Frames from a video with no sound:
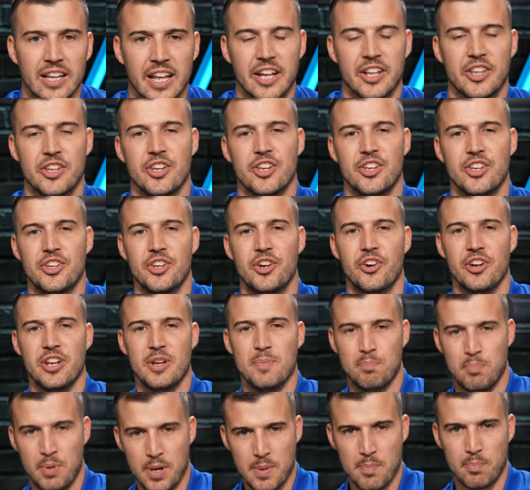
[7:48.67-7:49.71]
Like, you don't
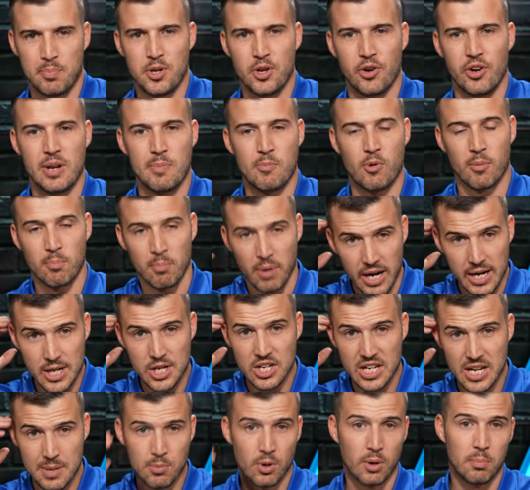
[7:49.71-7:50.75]
need people, you don't need more money,
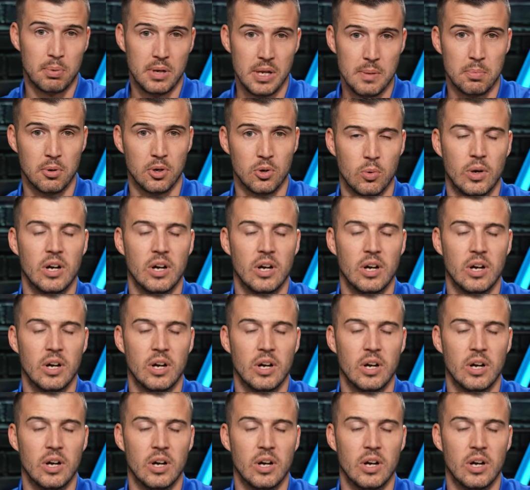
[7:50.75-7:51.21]
you need more people.